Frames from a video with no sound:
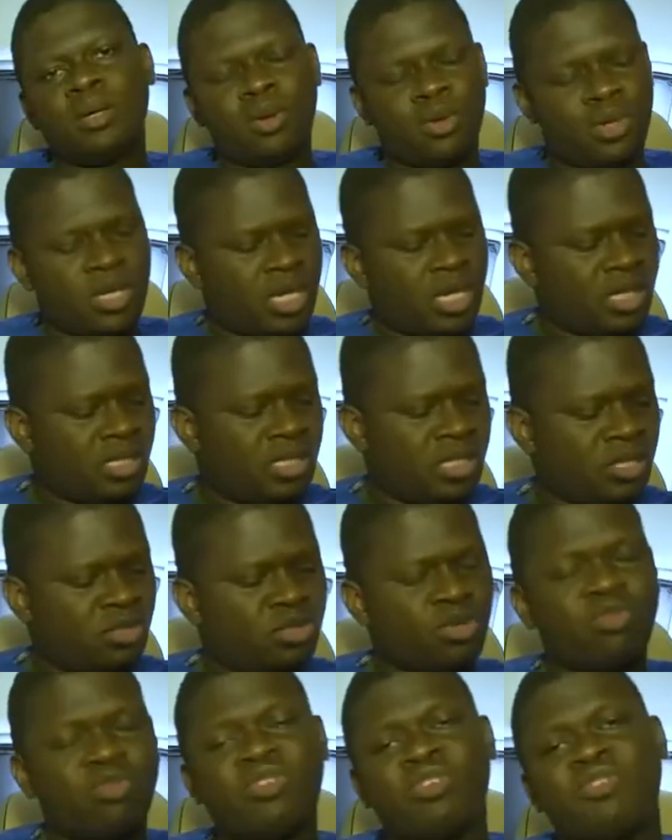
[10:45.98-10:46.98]
Okay, it
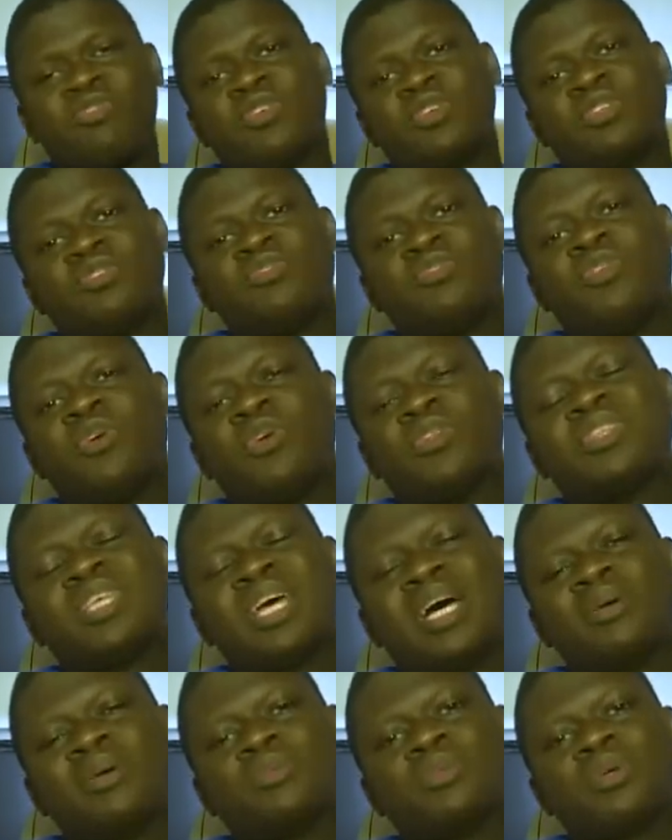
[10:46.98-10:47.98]
takes over
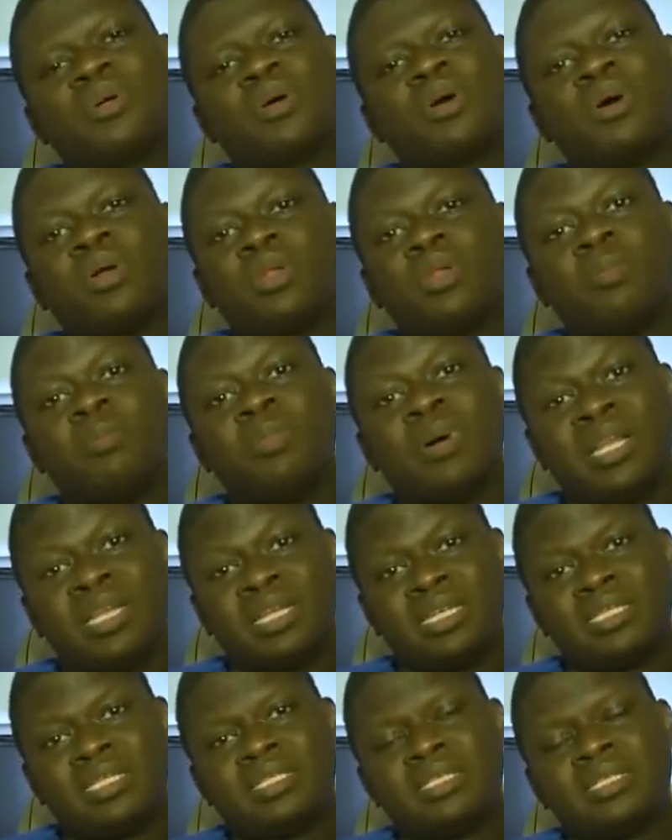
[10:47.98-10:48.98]
44,000 color
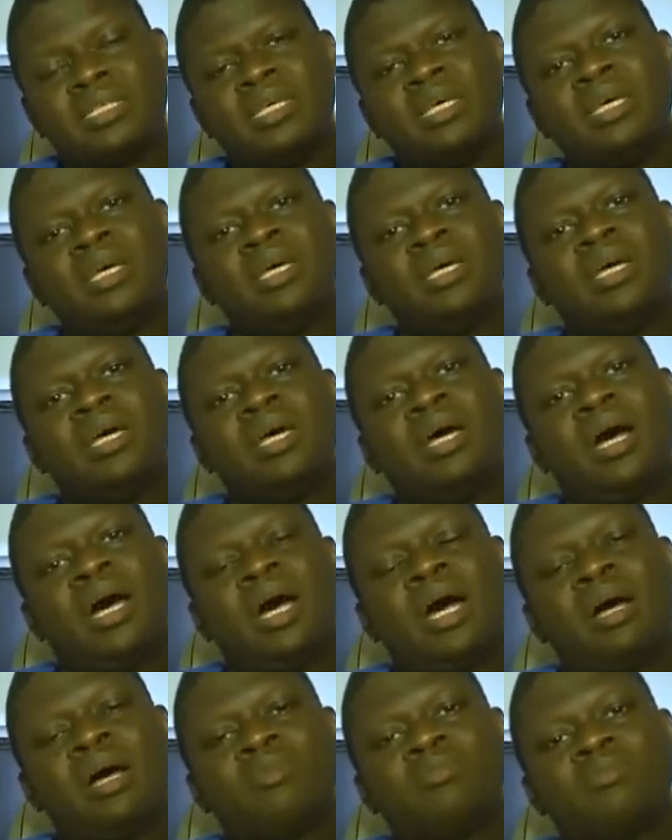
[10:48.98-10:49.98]
palettes
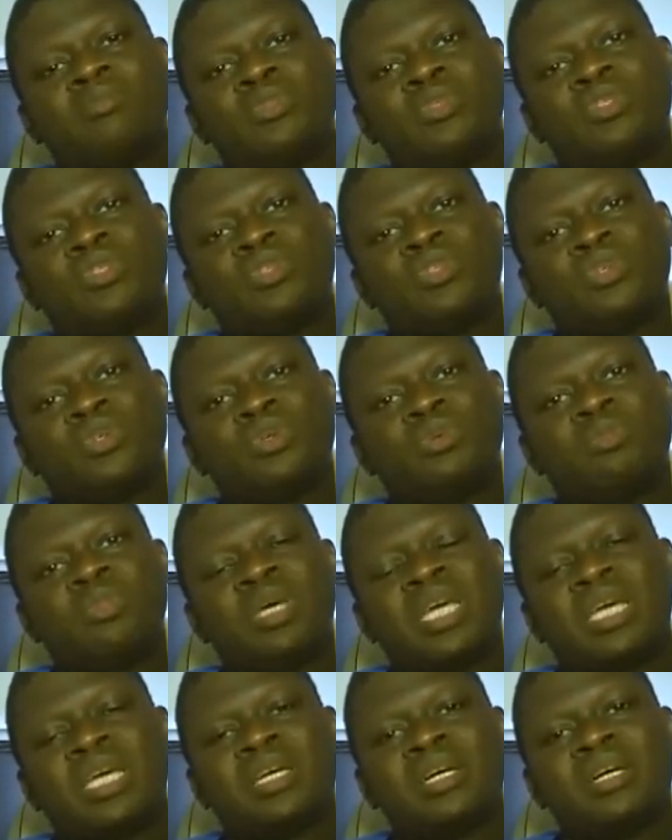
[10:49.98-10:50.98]
to
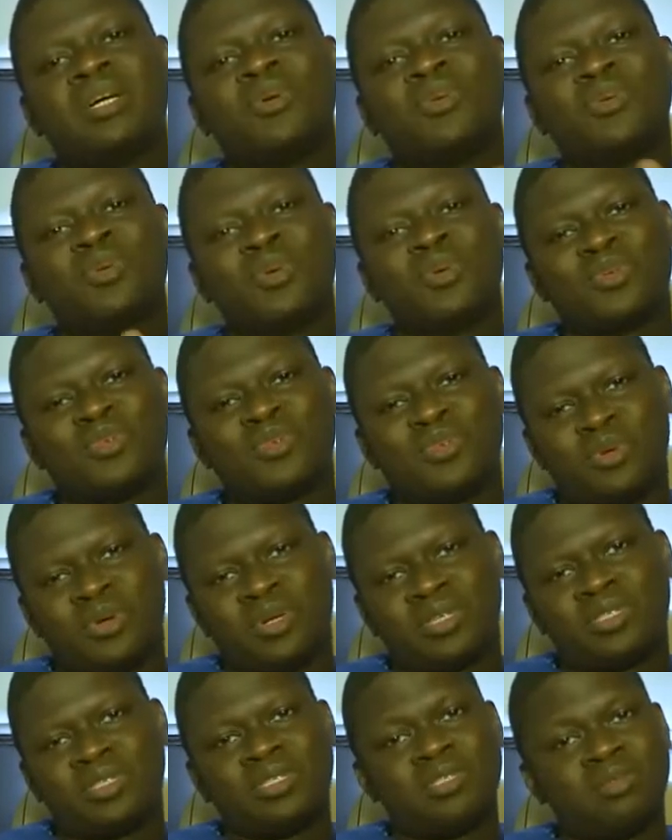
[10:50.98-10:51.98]
make a Rolls
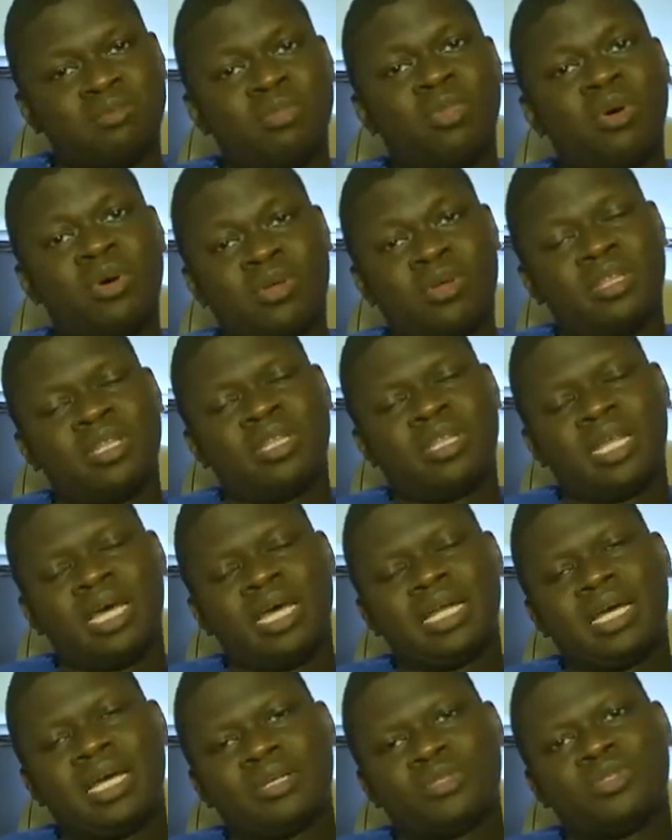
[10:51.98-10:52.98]
Royce. More than
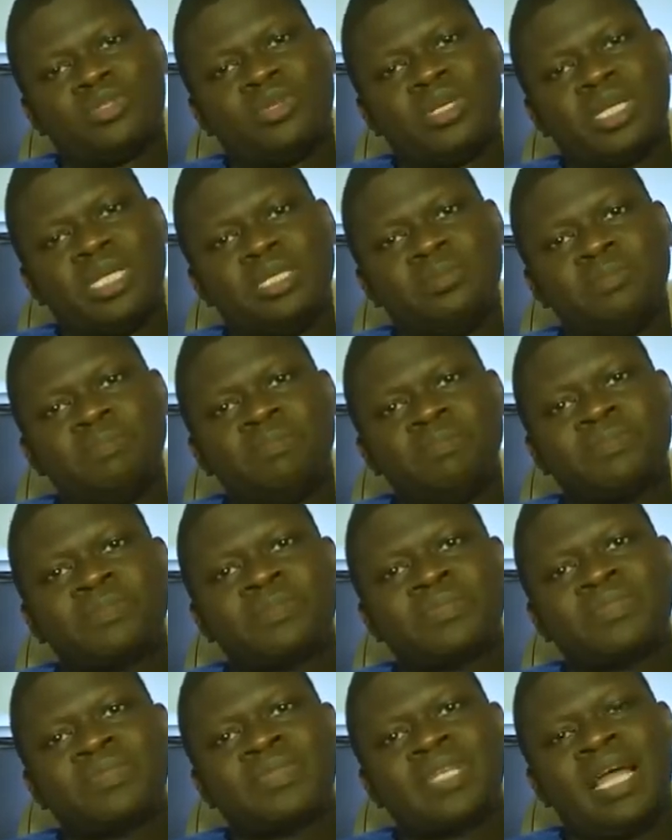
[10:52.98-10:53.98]
that, actually.
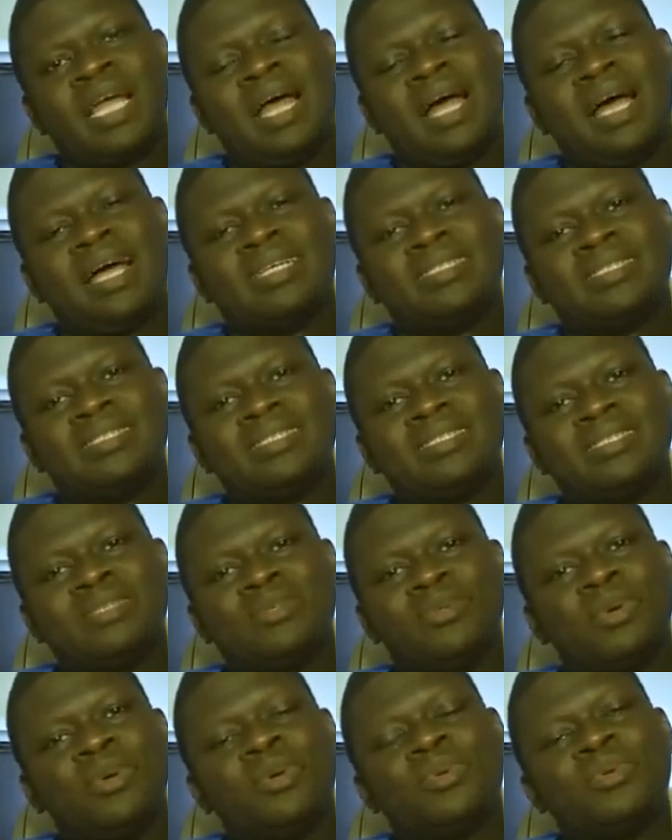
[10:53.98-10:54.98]
And
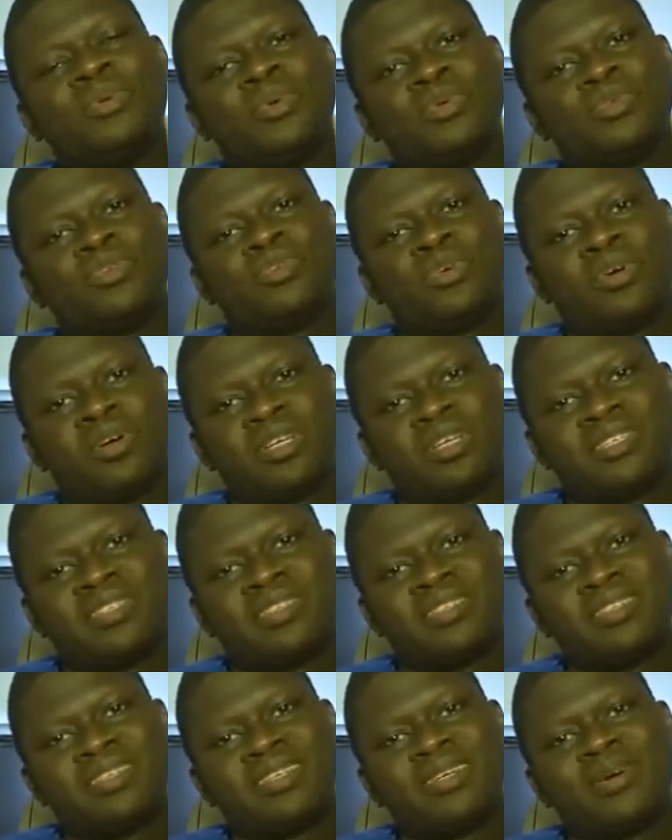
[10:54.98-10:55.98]
no Rolls
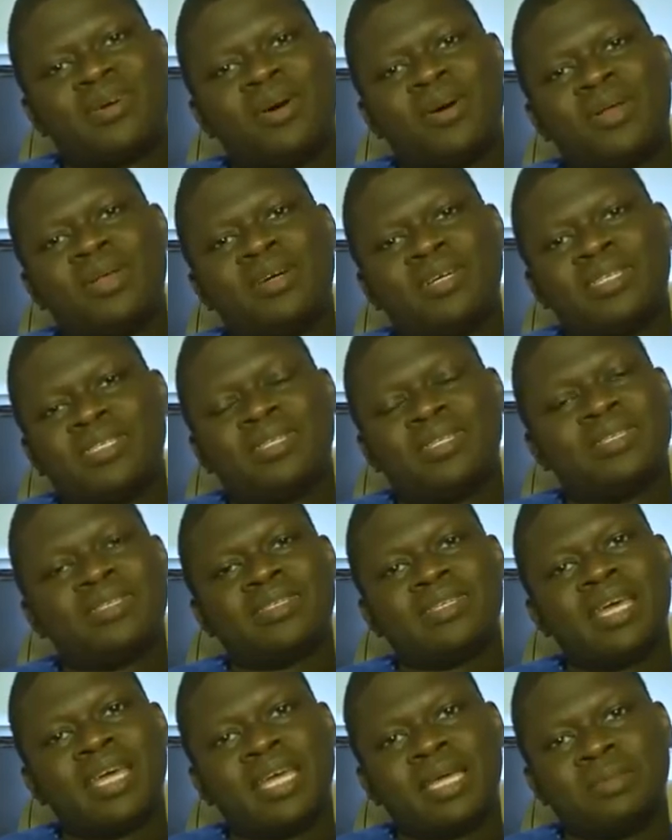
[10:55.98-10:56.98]
Royce color is the
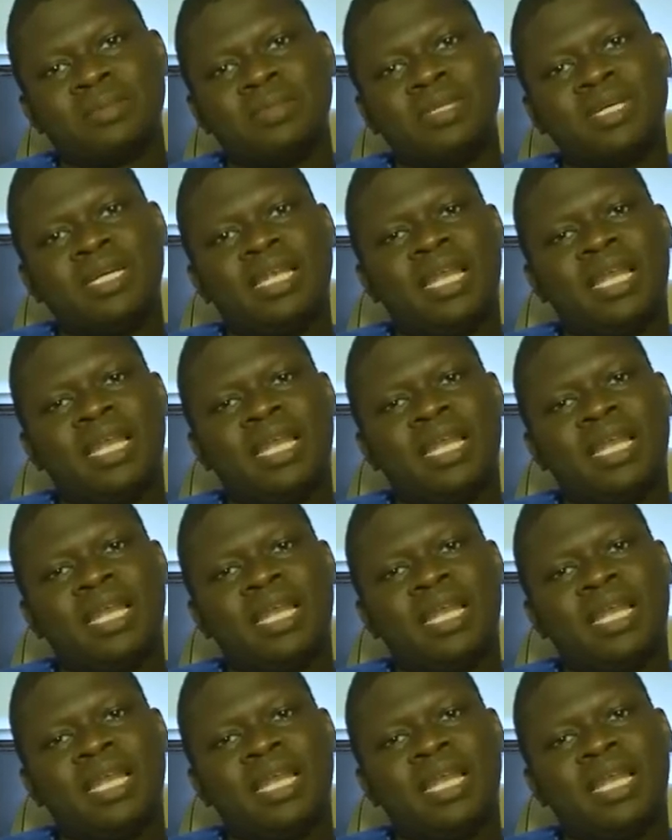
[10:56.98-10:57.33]
same.